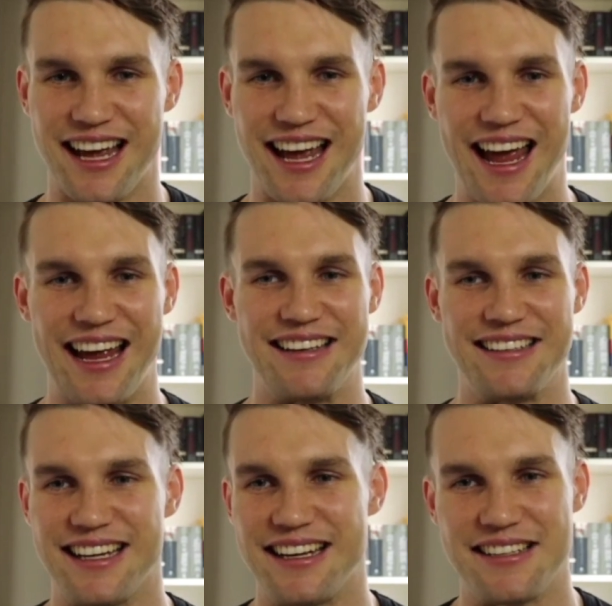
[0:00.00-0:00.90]
And
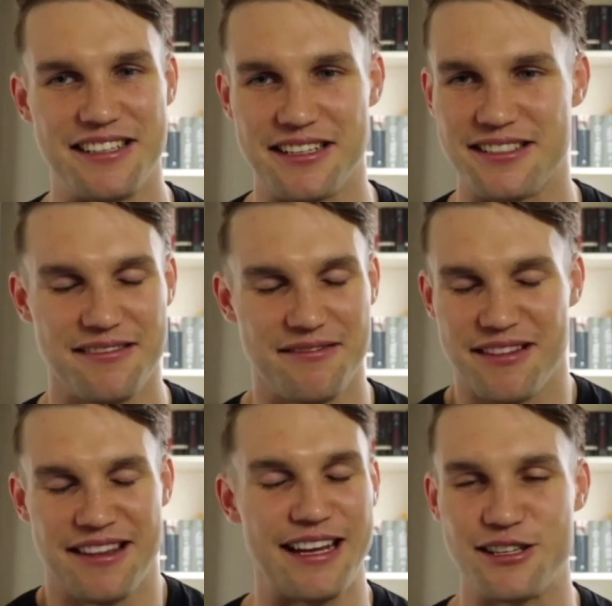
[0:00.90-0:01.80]
yeah, just
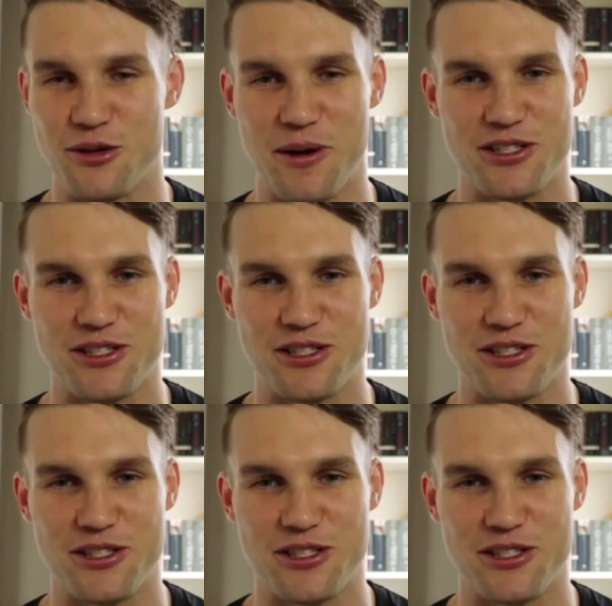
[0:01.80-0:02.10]
thank you so much.